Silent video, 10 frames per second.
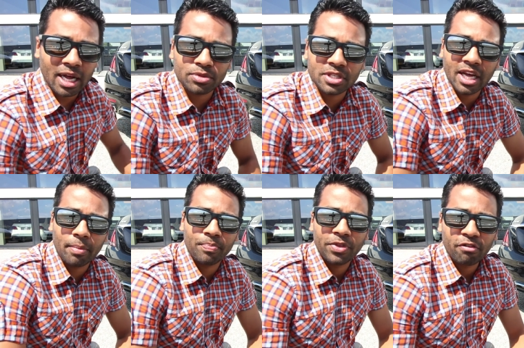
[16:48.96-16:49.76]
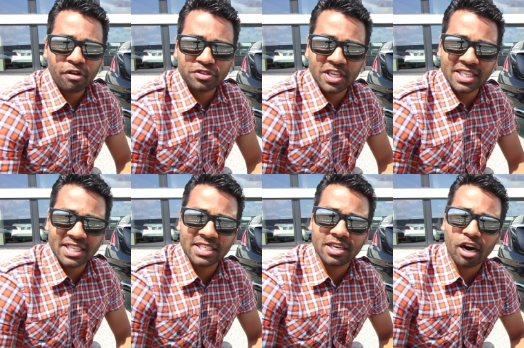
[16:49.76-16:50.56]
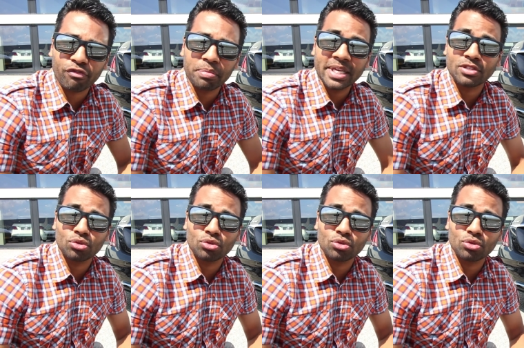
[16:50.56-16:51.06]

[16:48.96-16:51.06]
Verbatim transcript: Amsterdam for facilitating the car for me